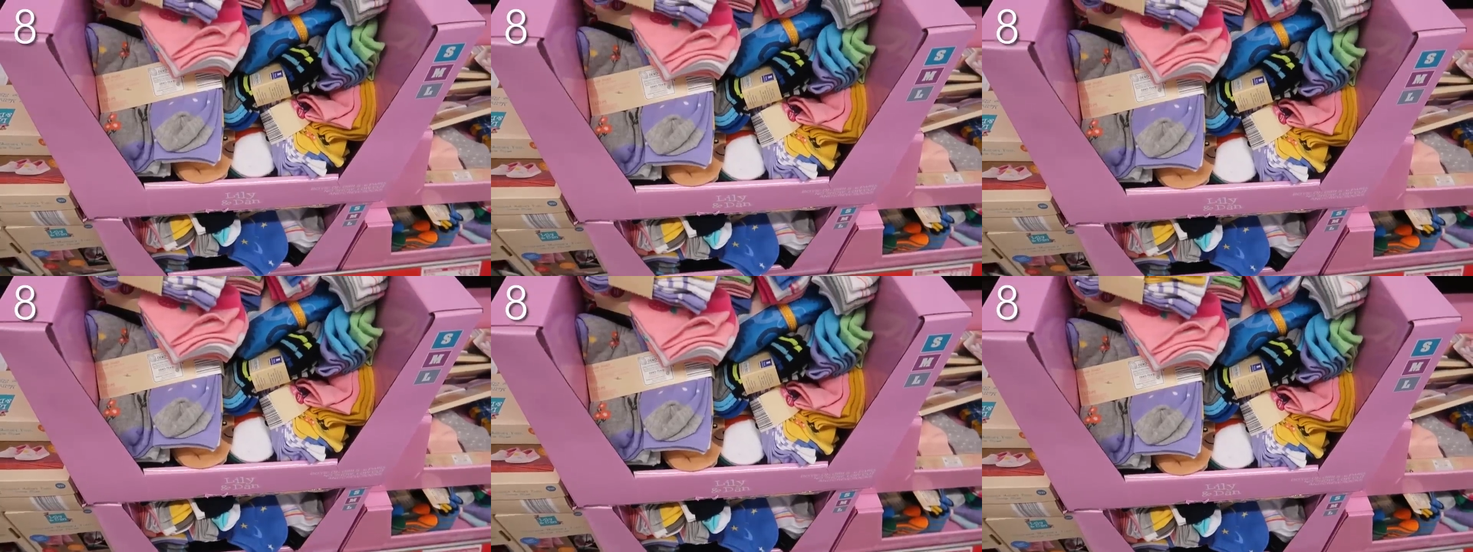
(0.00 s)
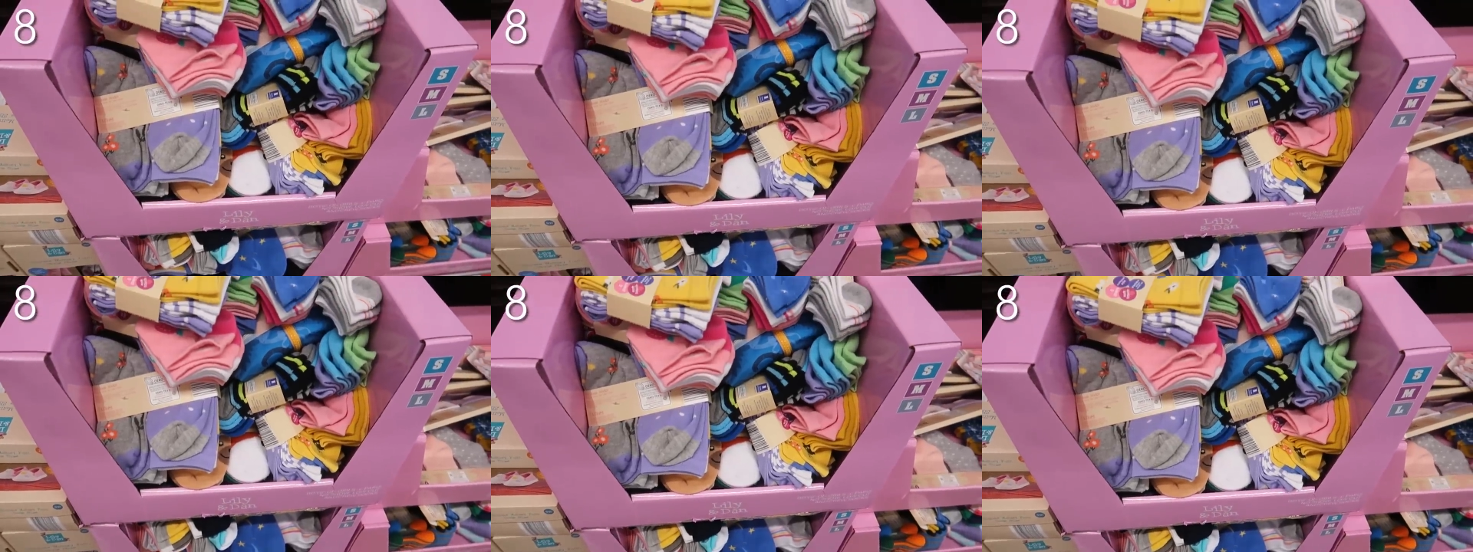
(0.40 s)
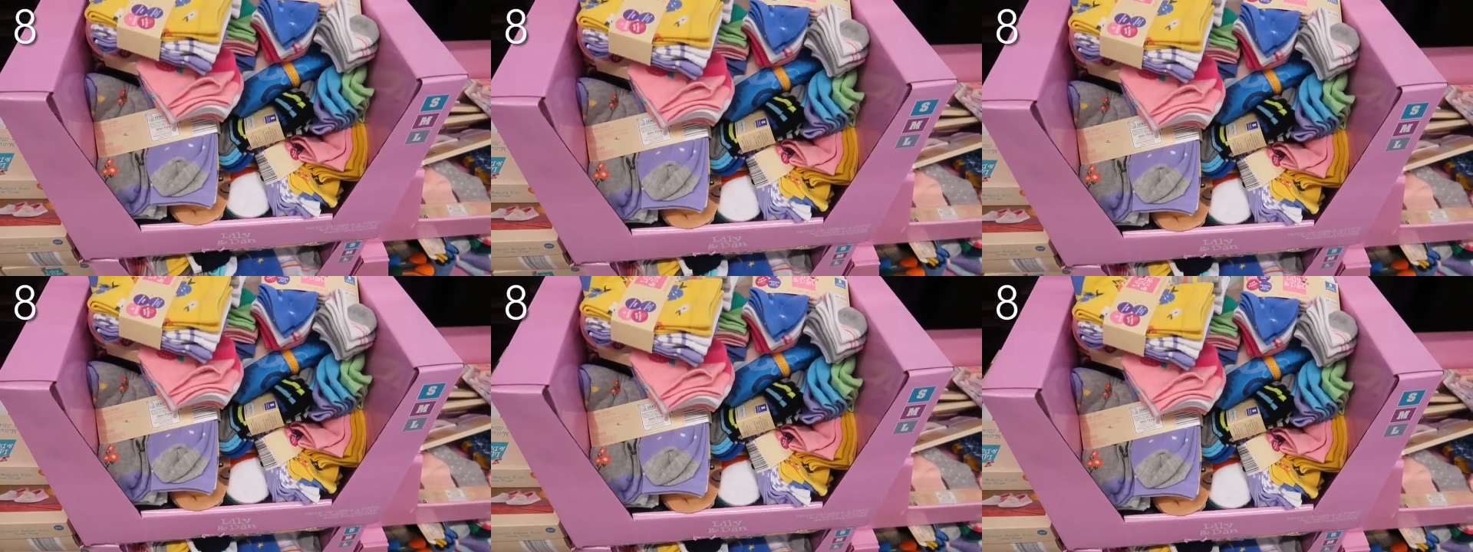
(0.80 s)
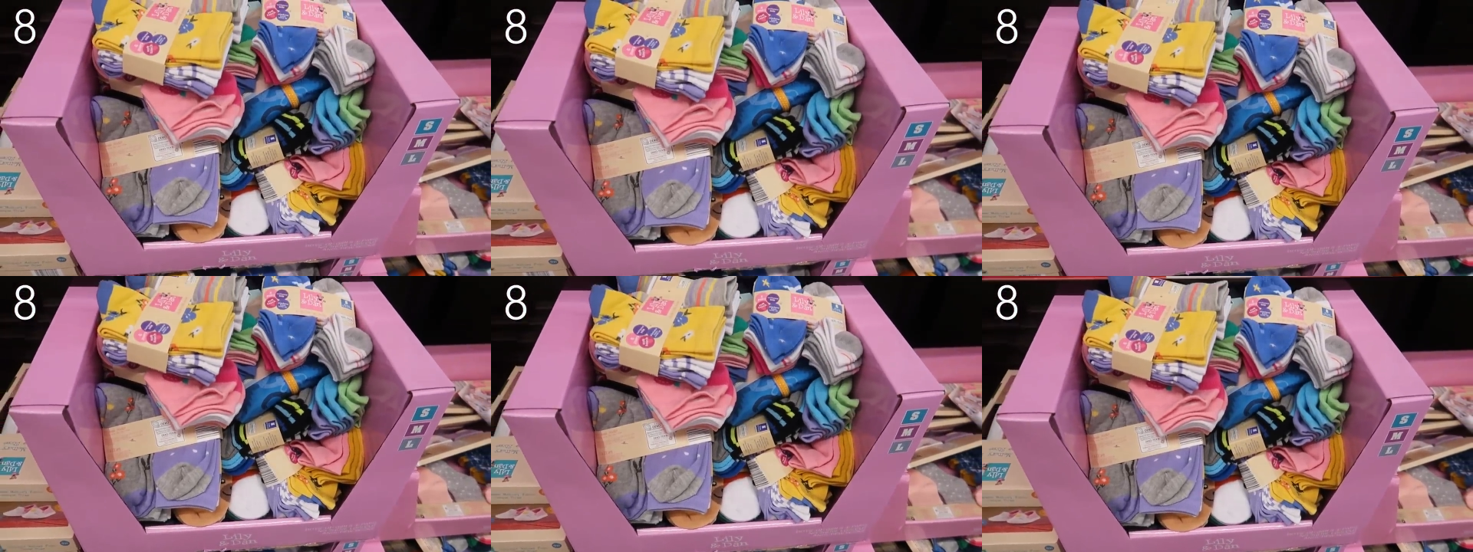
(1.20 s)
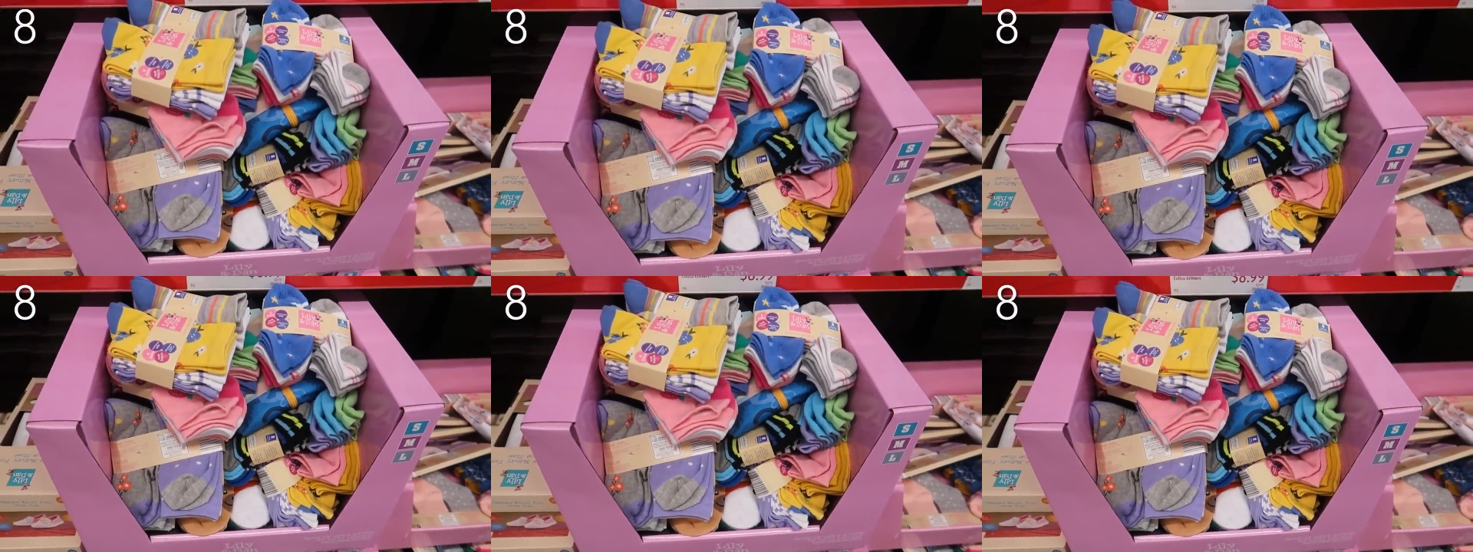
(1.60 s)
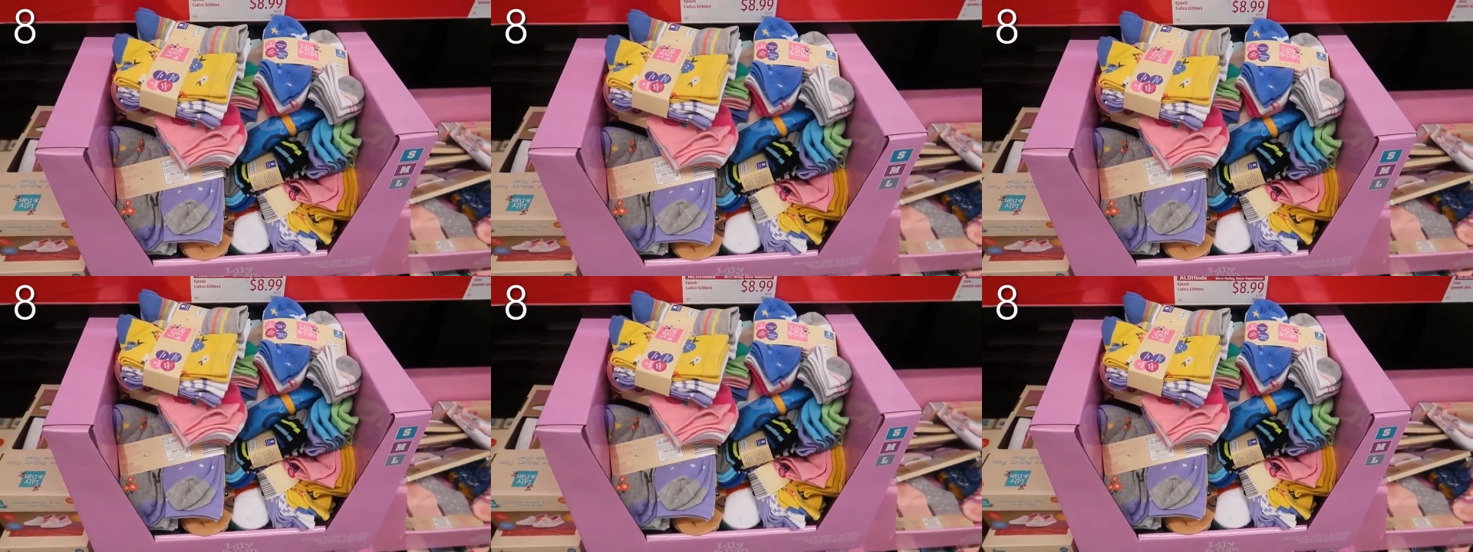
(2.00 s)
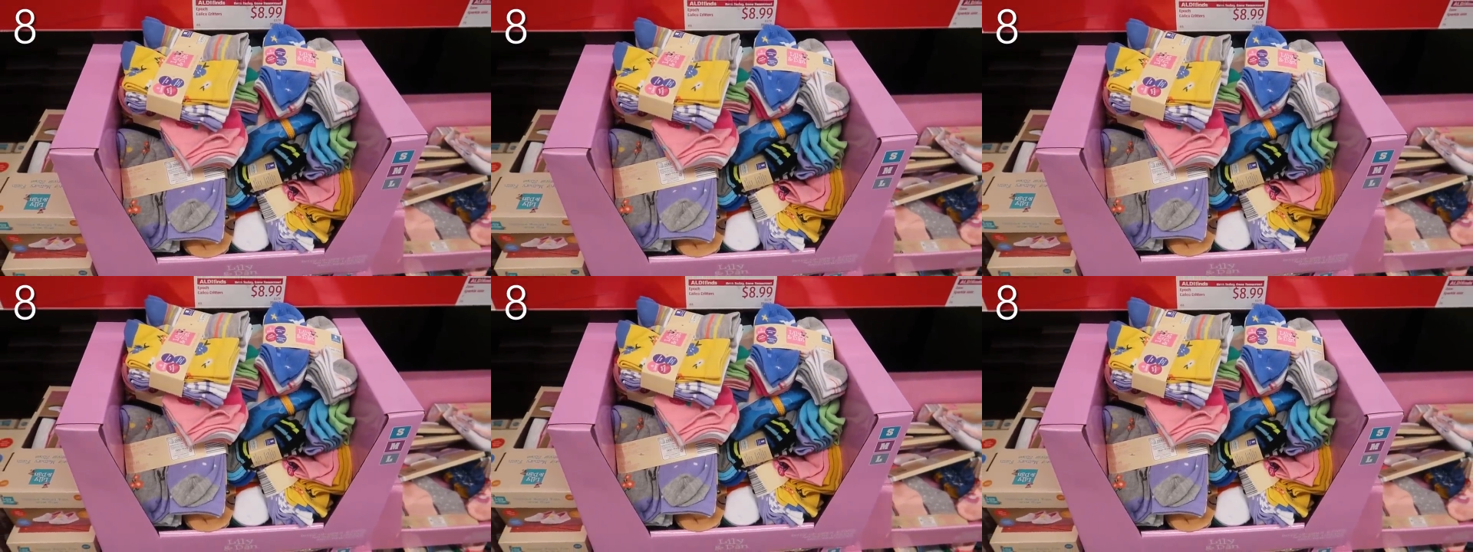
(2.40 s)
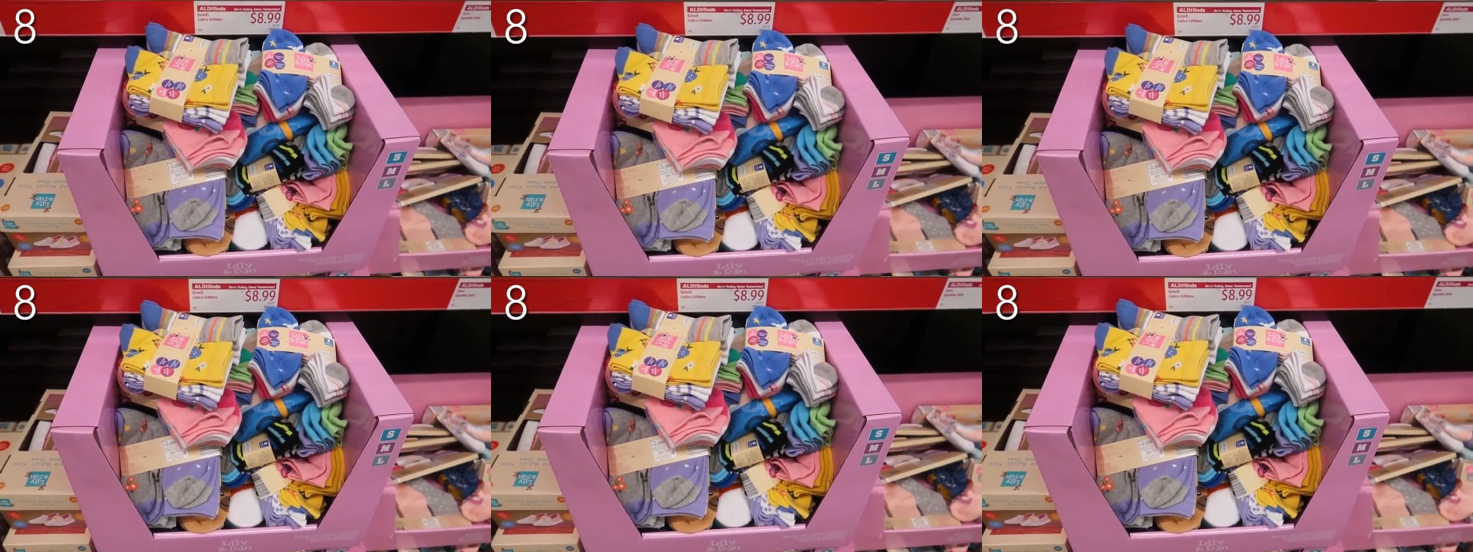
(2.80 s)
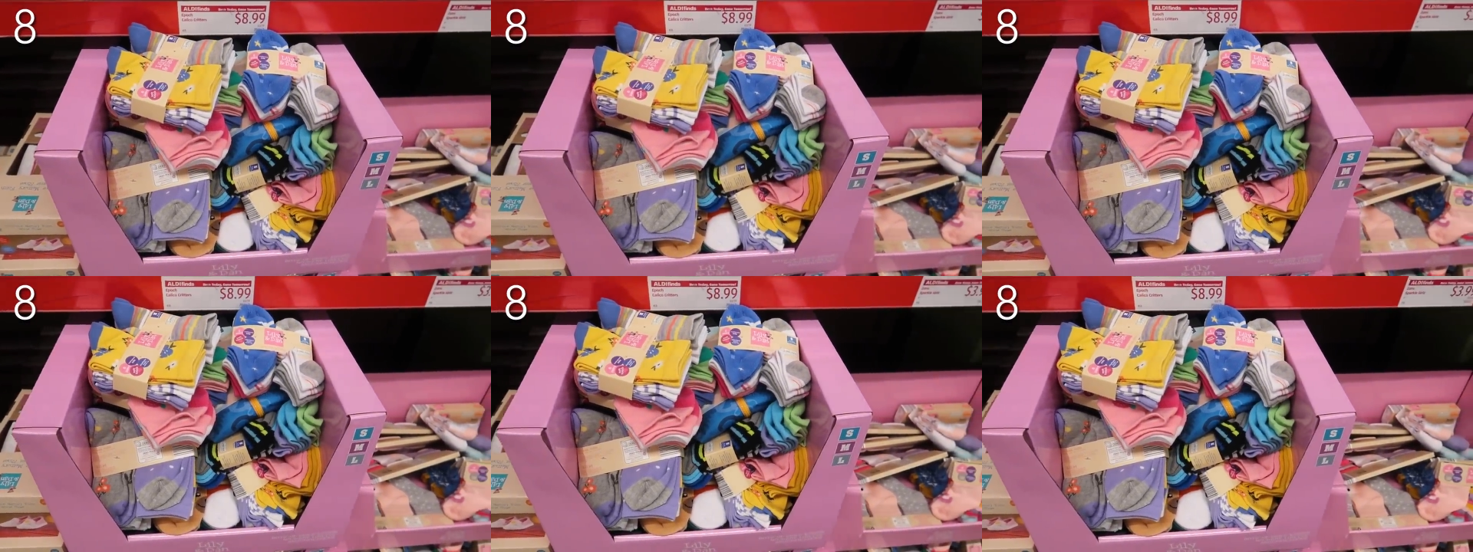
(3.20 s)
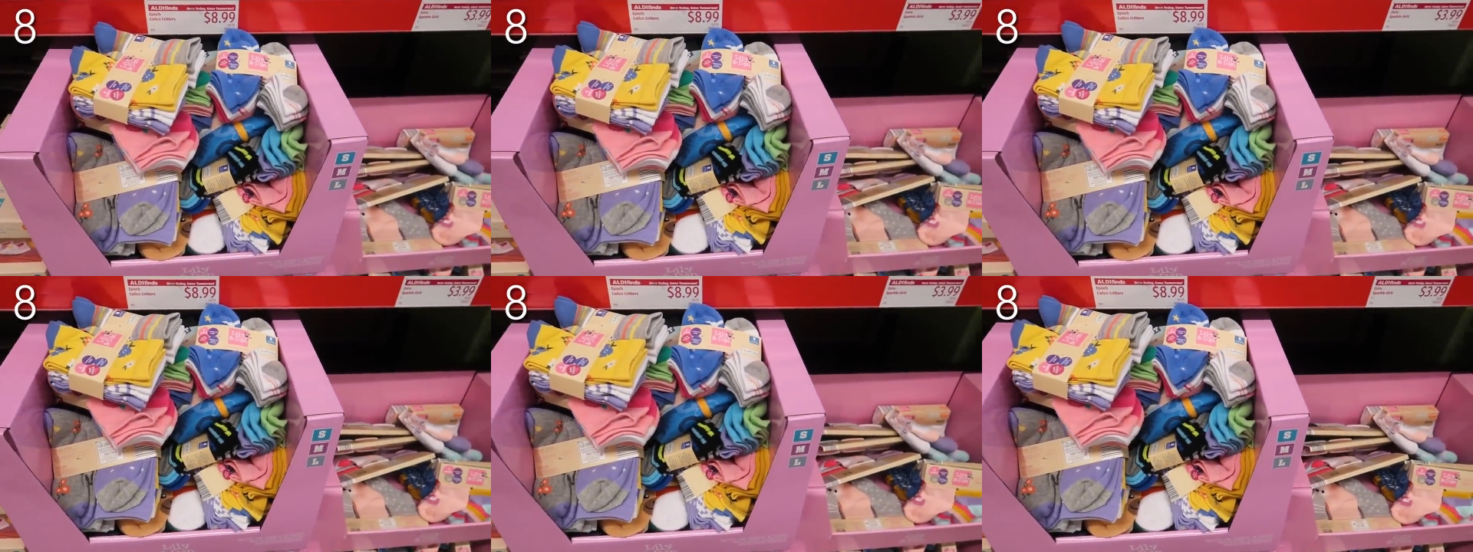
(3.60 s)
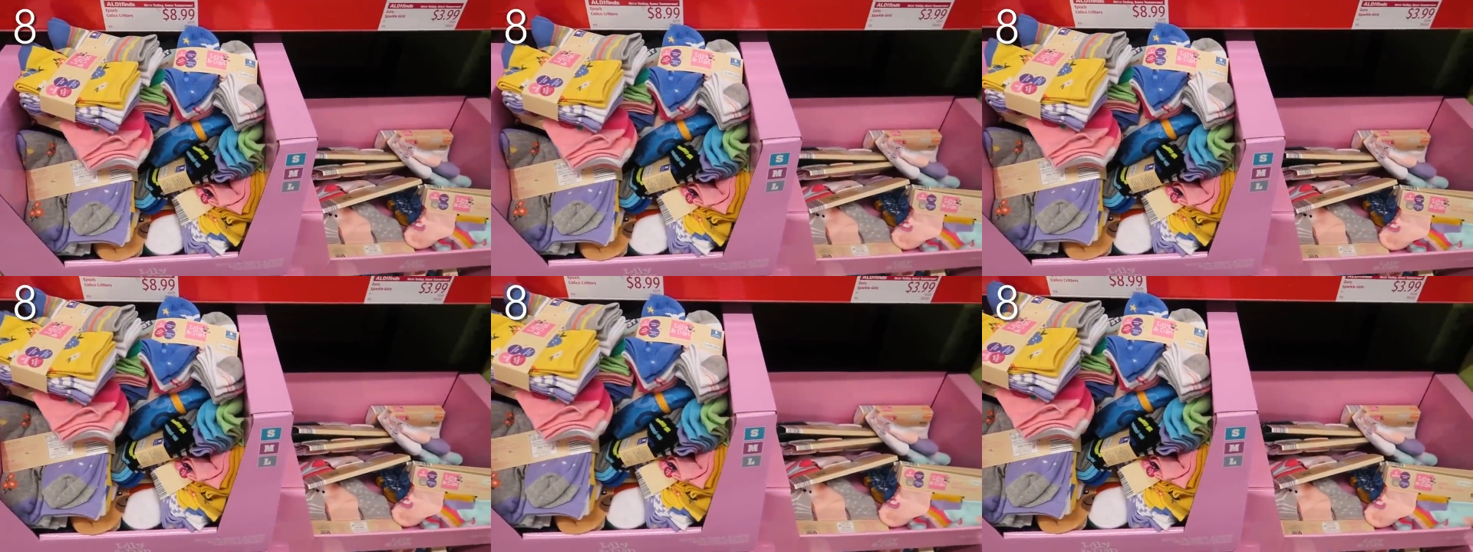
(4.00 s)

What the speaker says: (no speaker visible)